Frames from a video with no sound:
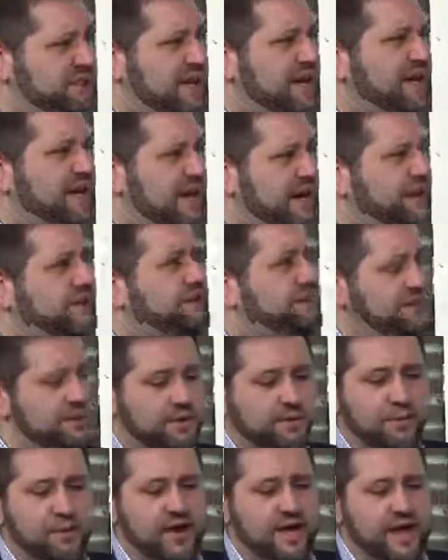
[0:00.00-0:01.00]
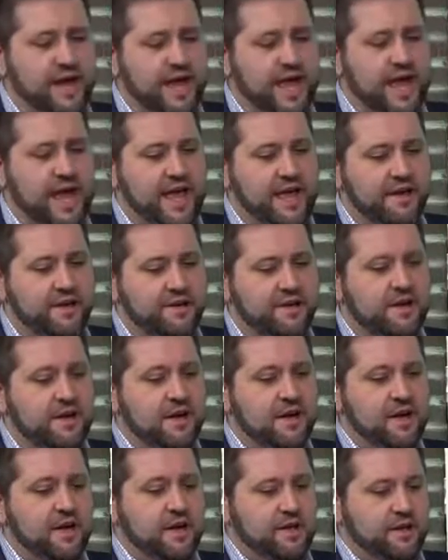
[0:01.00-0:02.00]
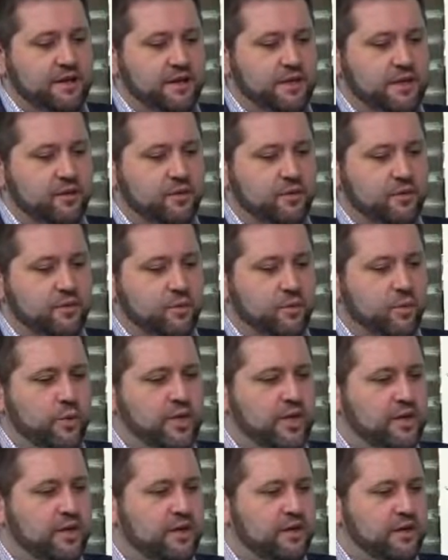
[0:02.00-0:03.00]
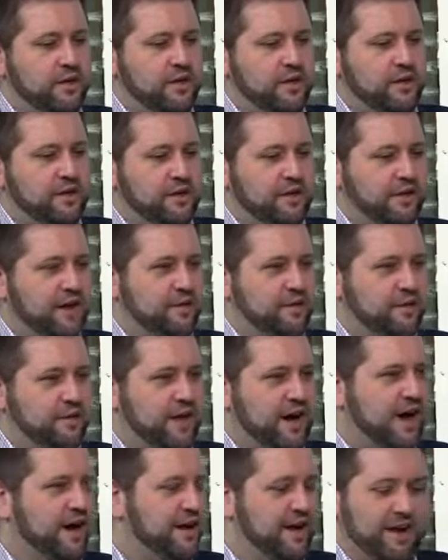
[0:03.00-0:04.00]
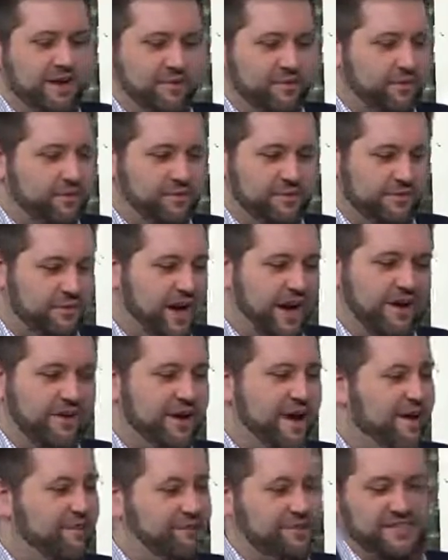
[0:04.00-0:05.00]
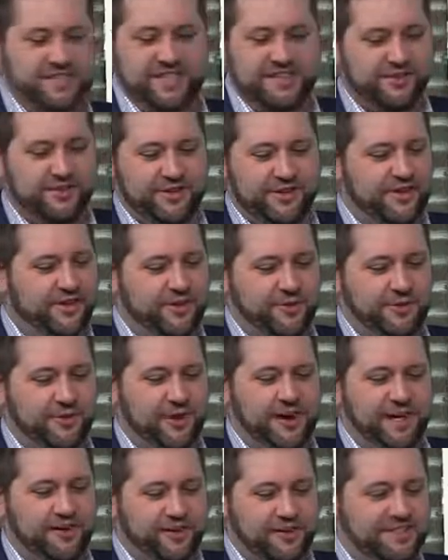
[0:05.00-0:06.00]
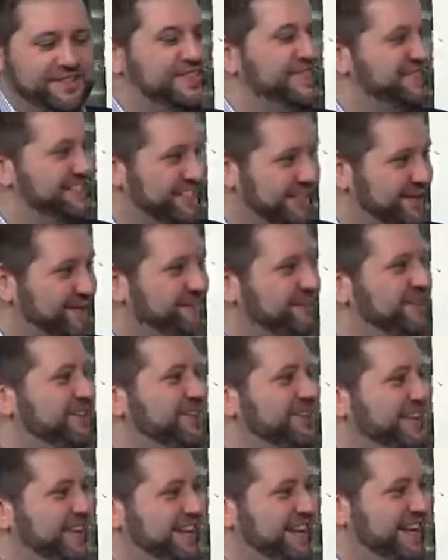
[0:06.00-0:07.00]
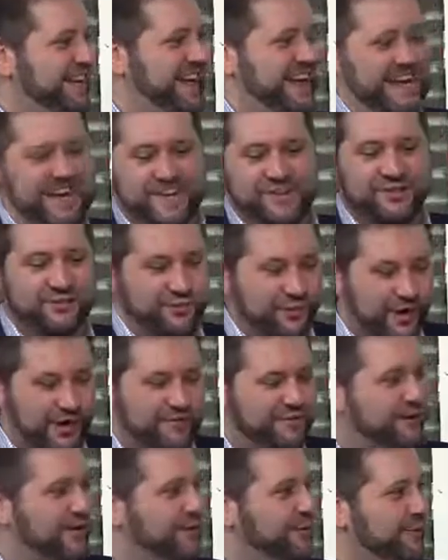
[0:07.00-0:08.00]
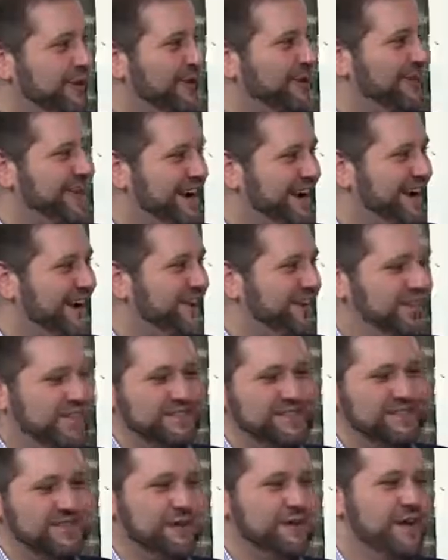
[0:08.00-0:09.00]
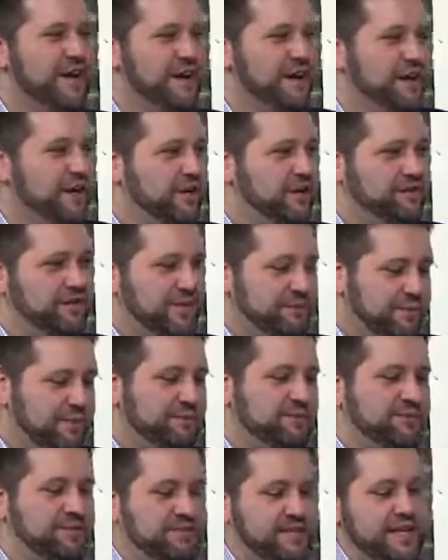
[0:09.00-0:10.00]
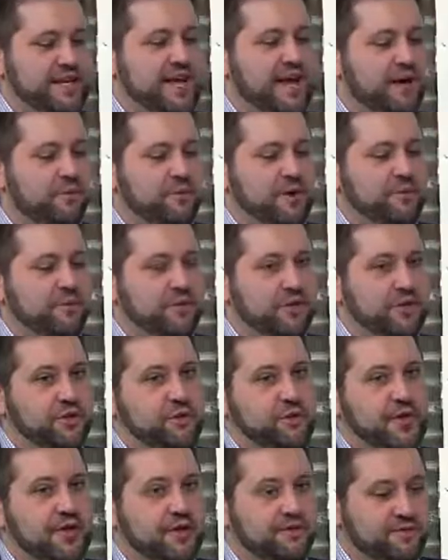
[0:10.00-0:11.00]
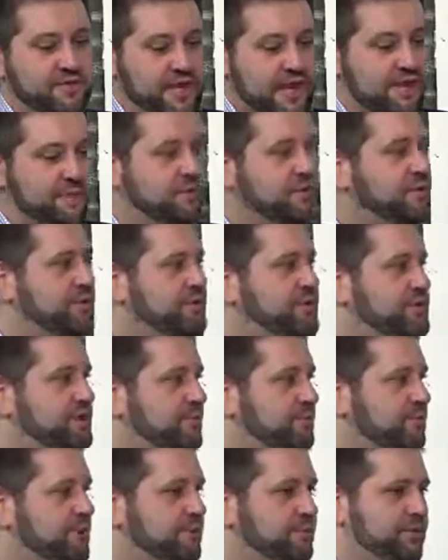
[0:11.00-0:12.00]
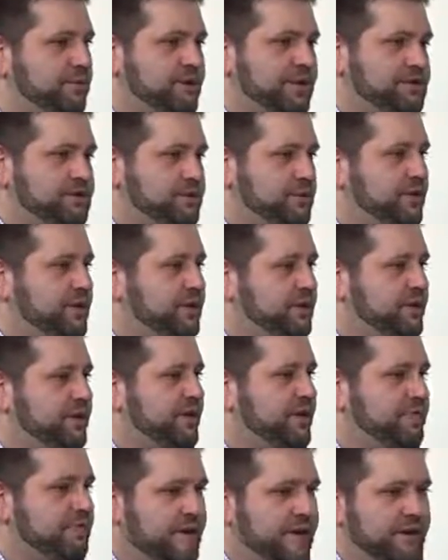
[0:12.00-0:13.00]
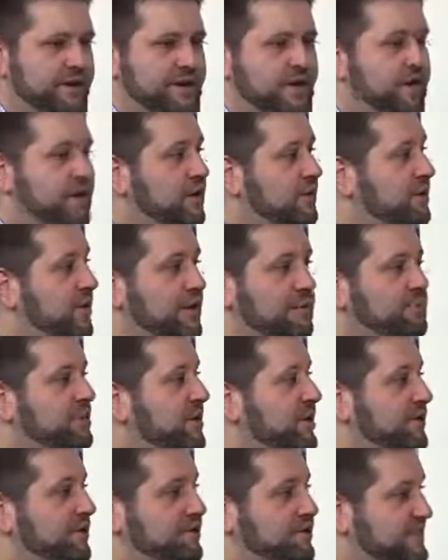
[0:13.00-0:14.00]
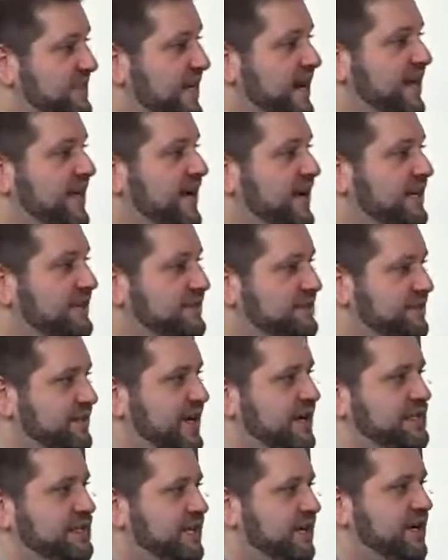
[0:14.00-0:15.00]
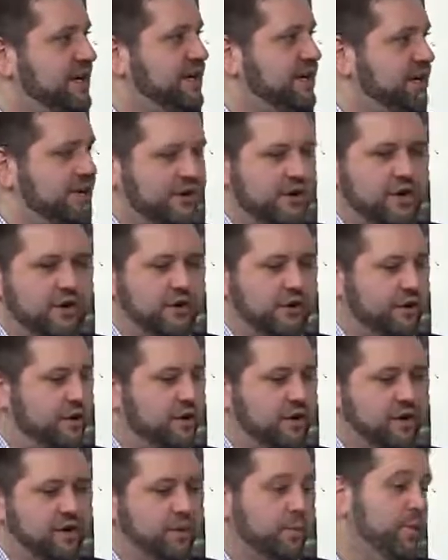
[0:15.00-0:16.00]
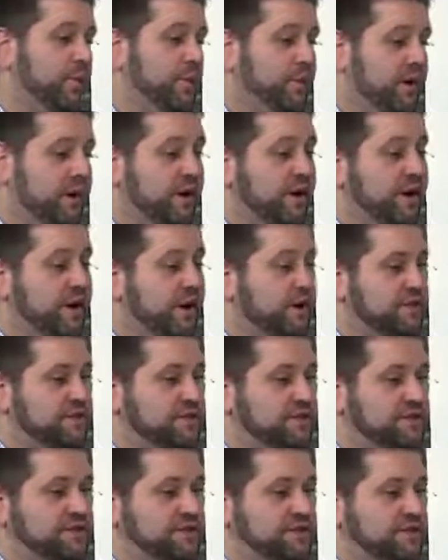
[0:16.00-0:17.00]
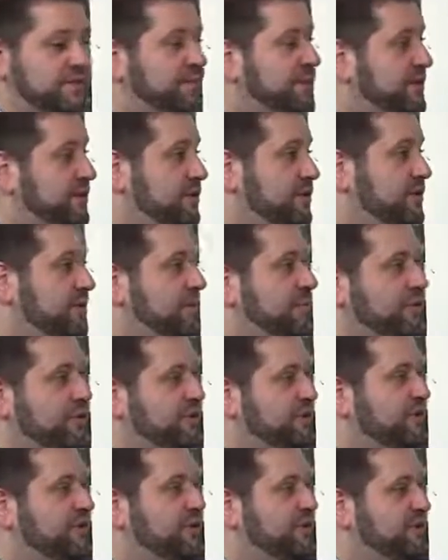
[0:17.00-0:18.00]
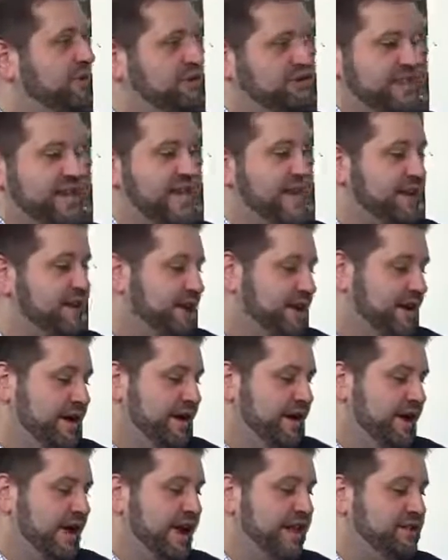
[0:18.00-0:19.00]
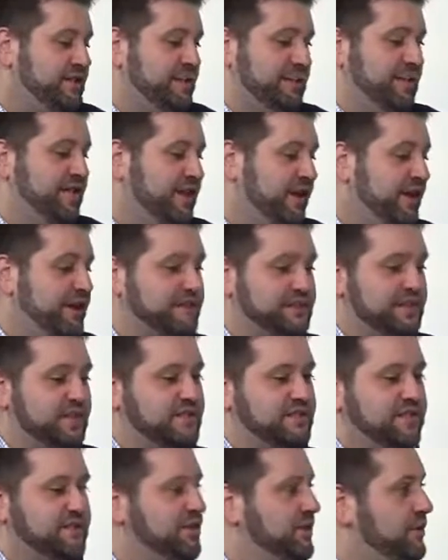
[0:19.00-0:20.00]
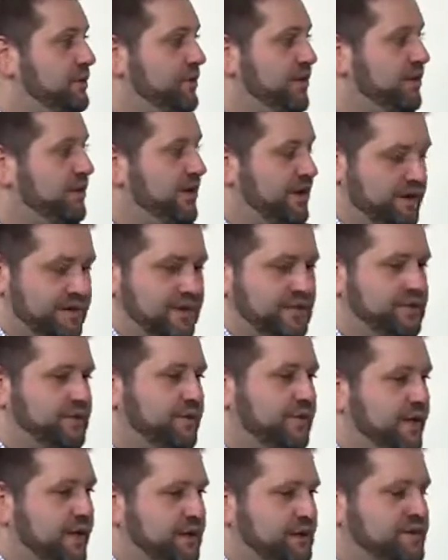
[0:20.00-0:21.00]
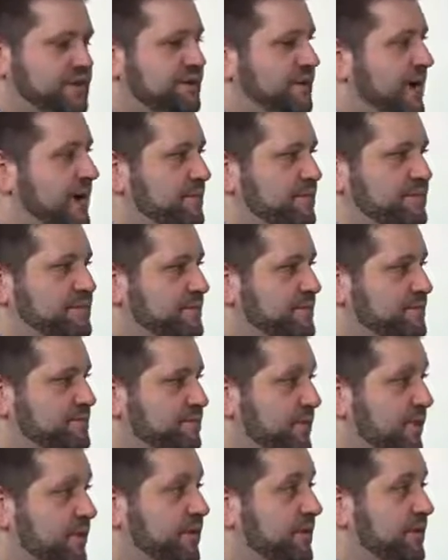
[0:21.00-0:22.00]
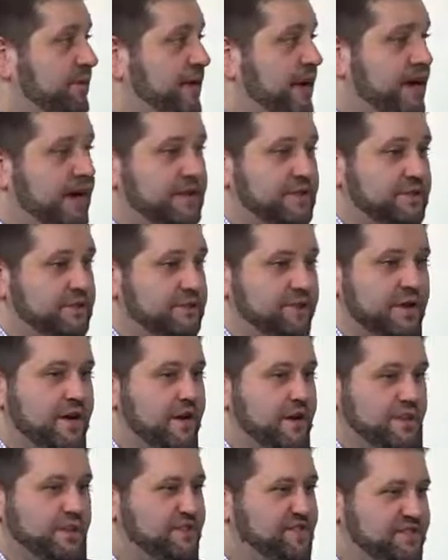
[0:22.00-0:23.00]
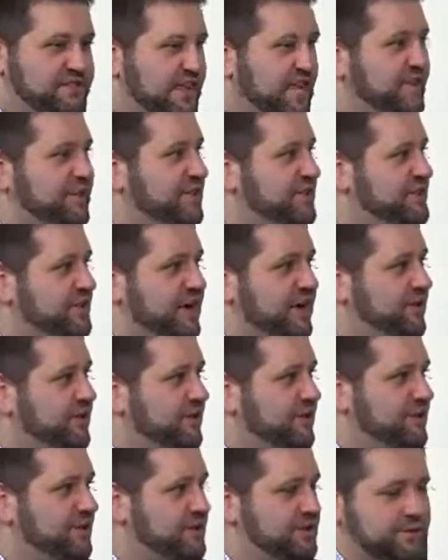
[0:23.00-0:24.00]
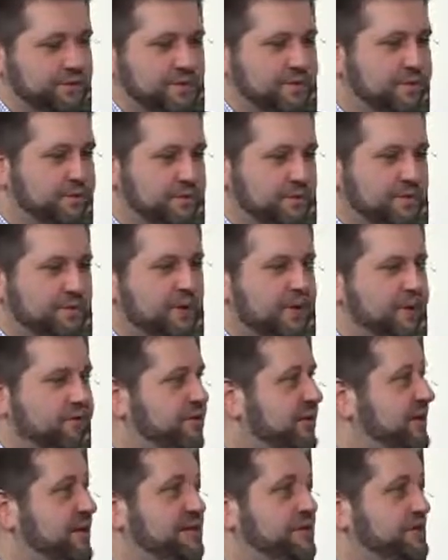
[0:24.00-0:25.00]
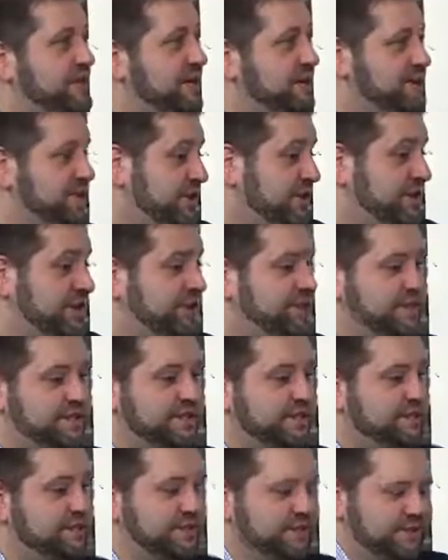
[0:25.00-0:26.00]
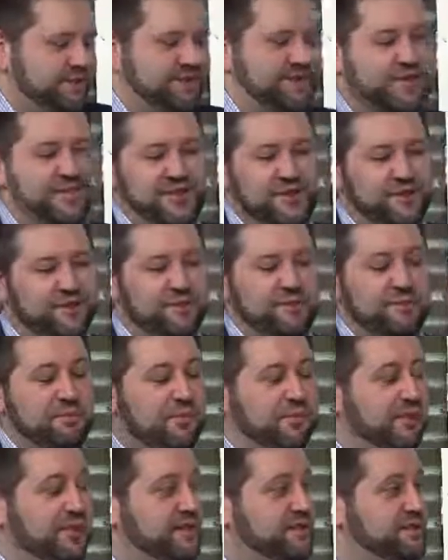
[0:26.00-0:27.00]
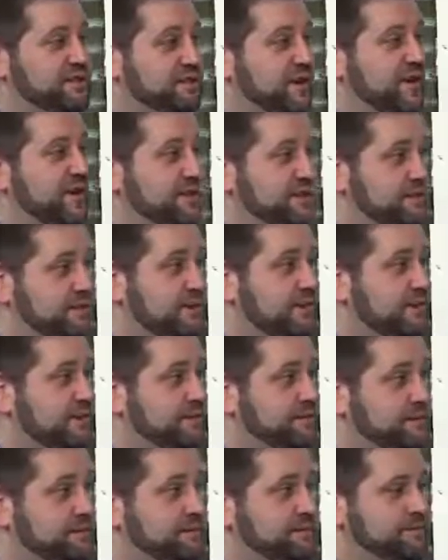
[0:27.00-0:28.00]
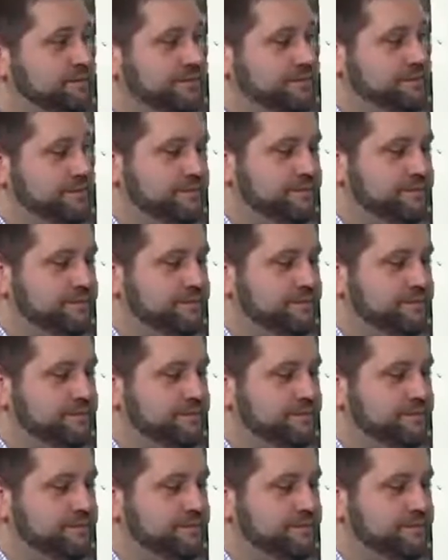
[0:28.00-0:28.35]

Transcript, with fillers: yeah. stand out in some way. And, you know, we you know, I, I, I, don't have particularly great artistic ability, like I can't draw very well, that kind of thing. So, you know, some people stand out by really creative labels. Some people historically have made great beer for decades, and that's kind of their calling card. We wanted ours to be something a little bit more humorous. And it's really our sense of humor. Like these are things that my business partner and I just would say to each other, and this these were part of our inside jokes, and it just turns out other people think it's funny as well. Yeah, well, you're